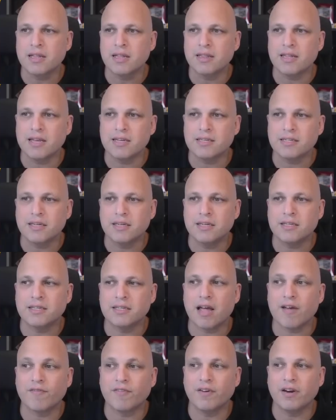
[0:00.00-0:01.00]
This is
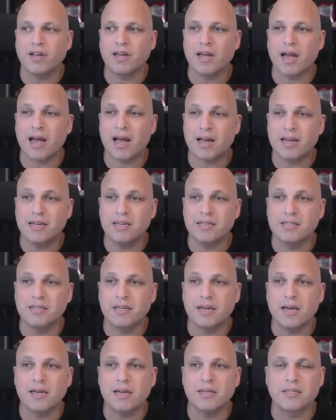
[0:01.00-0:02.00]
definitely an
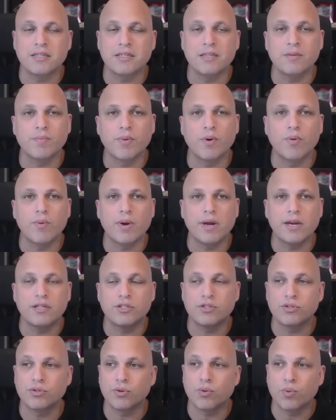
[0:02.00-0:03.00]
easy and simple way
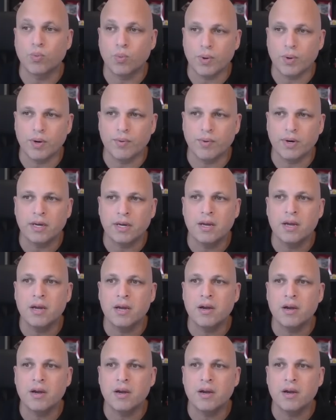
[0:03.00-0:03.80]
to query